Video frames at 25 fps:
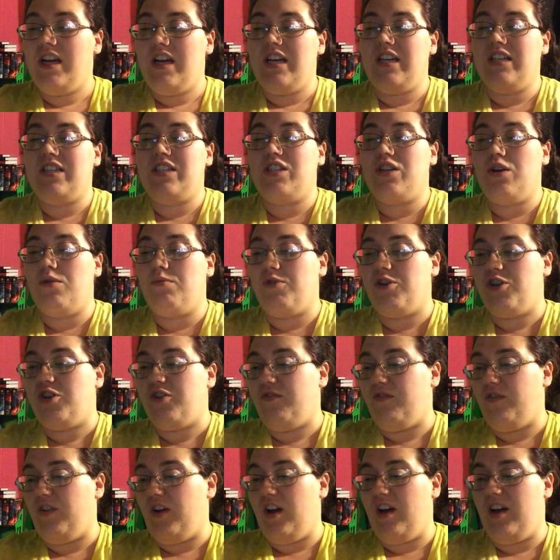it's so much
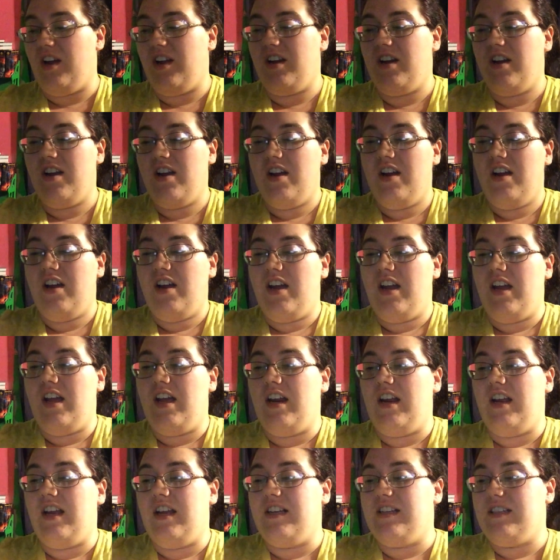fun
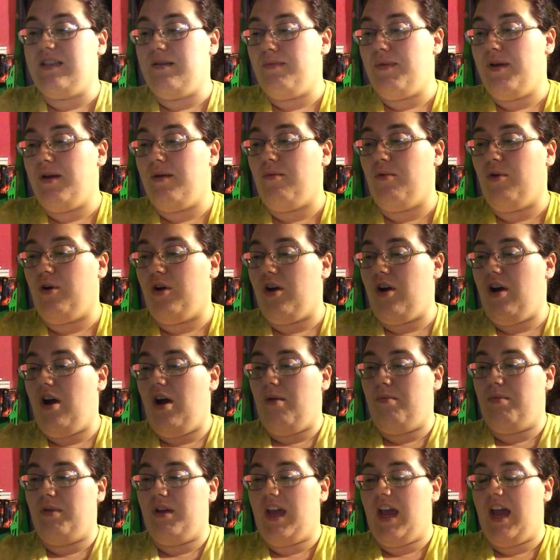it is a bit more
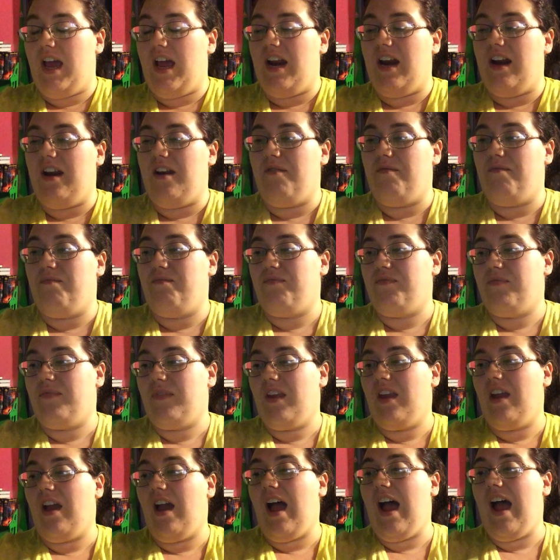complicated.
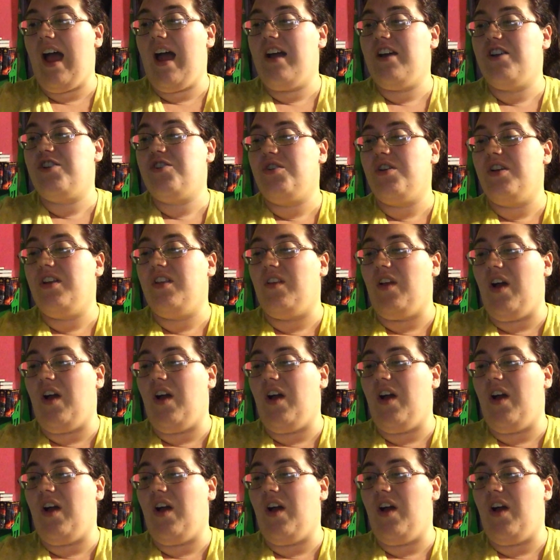I actually